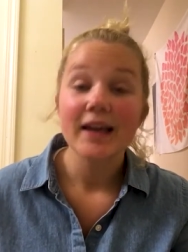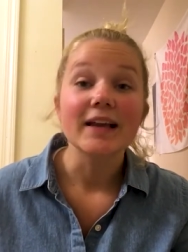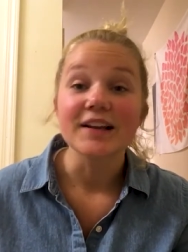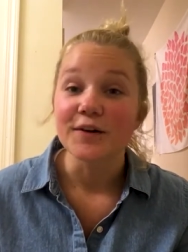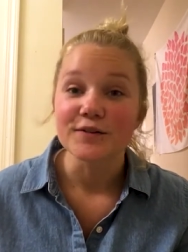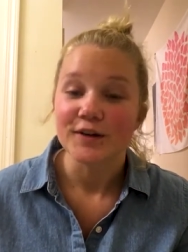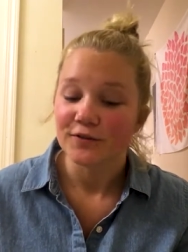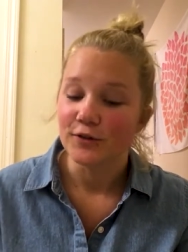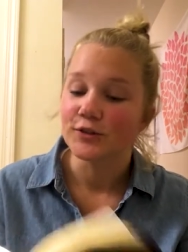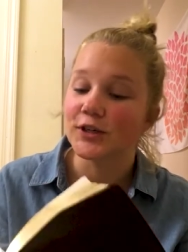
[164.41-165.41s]
He knows our
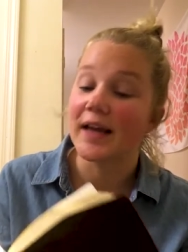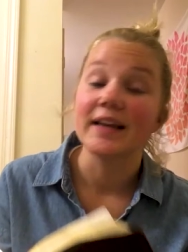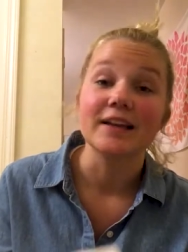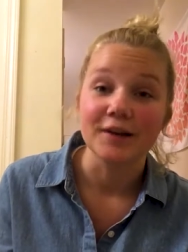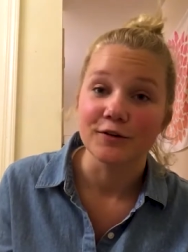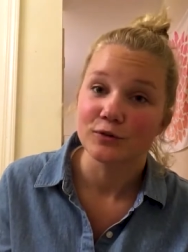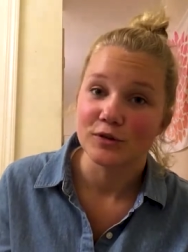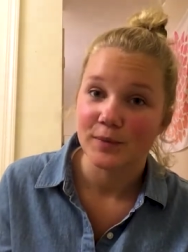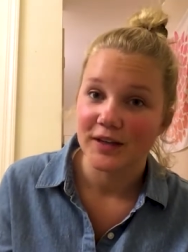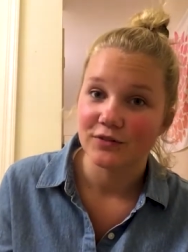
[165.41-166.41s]
future and he knows
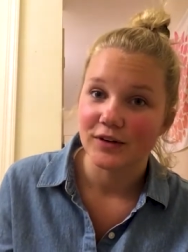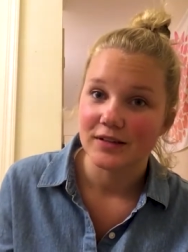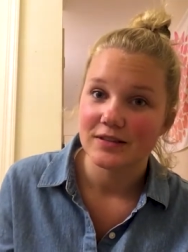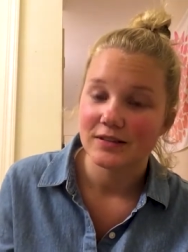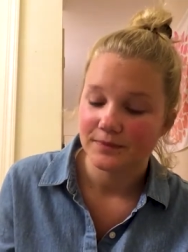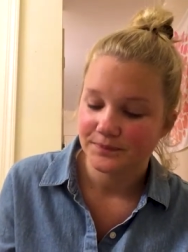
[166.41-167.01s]
what's best for us.